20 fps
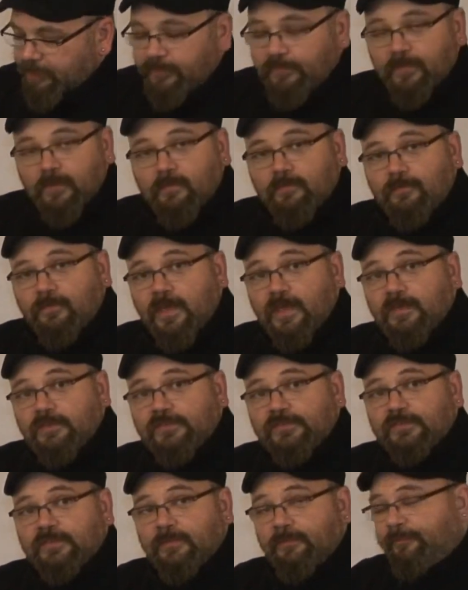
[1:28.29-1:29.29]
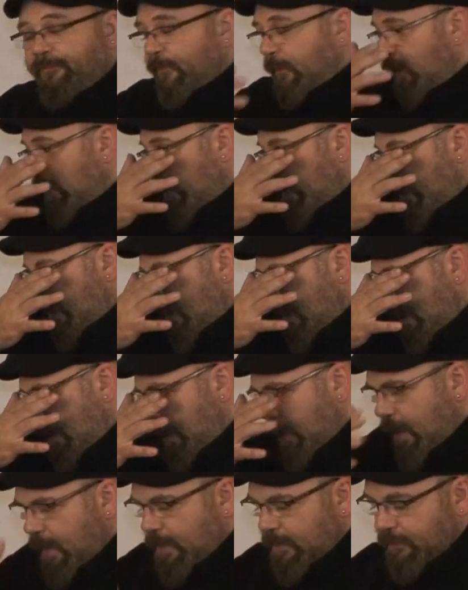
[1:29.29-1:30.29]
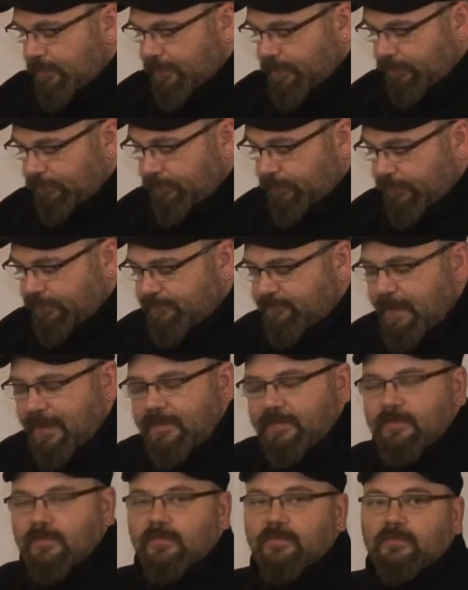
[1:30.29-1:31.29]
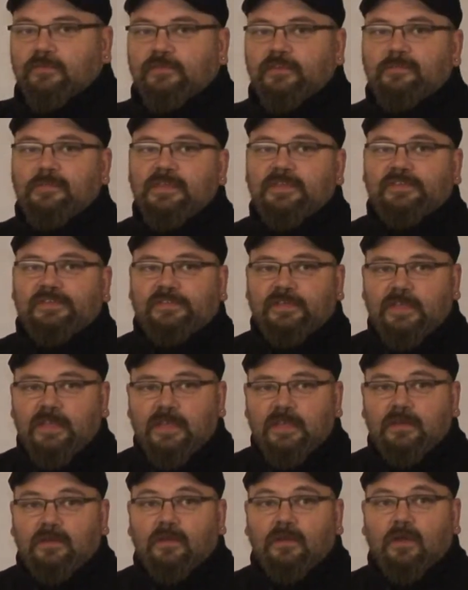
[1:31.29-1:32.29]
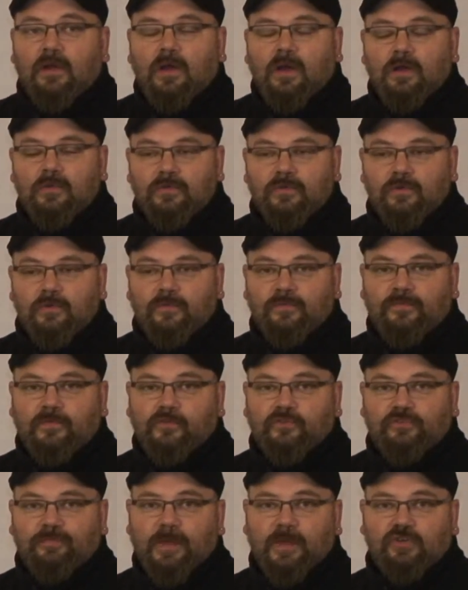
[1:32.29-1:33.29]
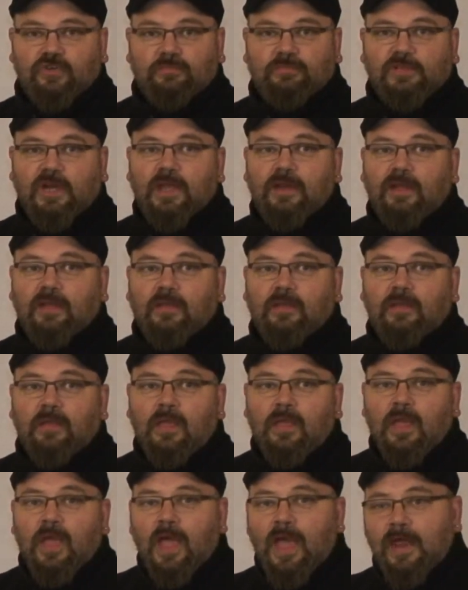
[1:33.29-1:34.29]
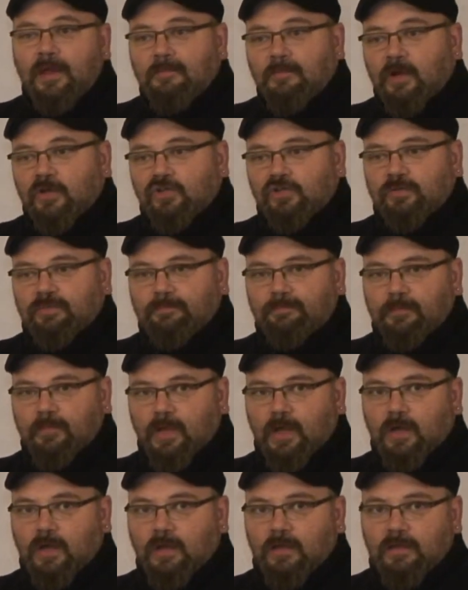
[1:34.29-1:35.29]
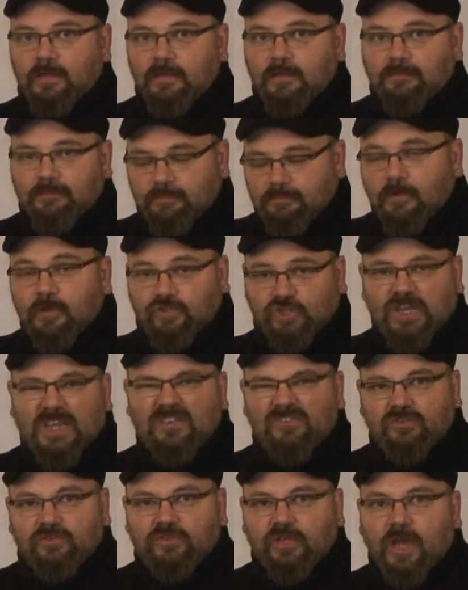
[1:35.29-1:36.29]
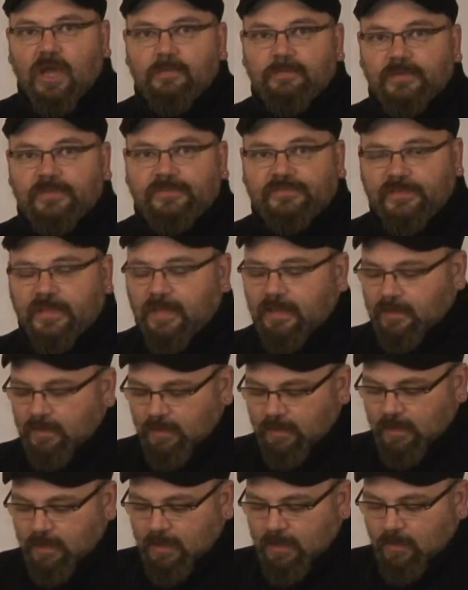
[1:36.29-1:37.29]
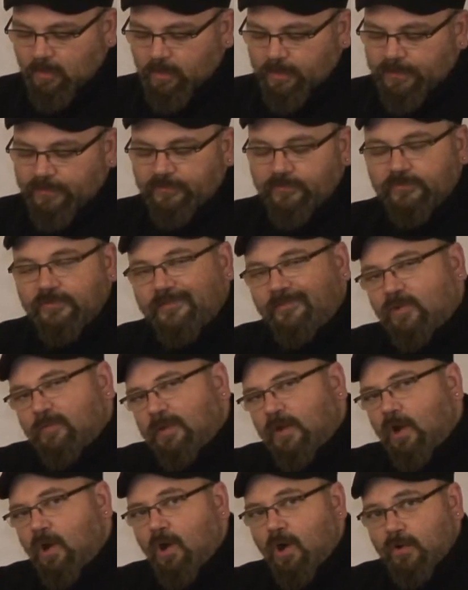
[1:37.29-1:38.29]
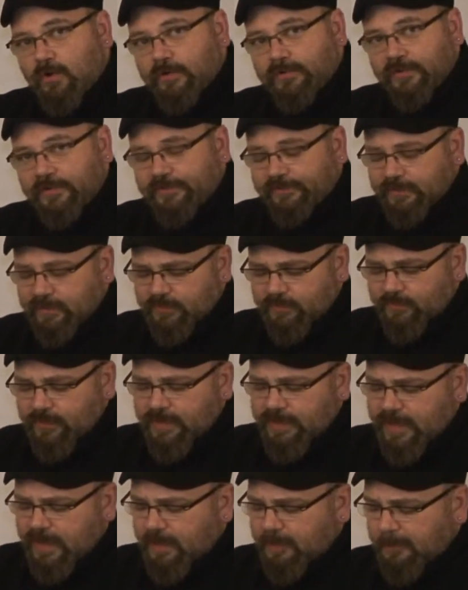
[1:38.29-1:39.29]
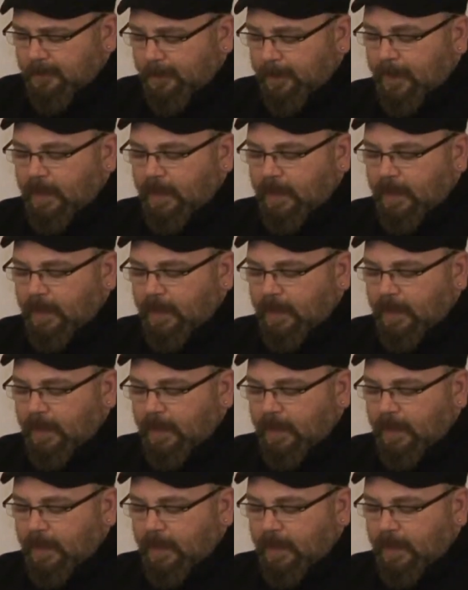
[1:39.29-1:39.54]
of face, and this one is meant to be seen under full spectrum lighting at a much easier time to see it. Where this one's a little bit harder to see the readout,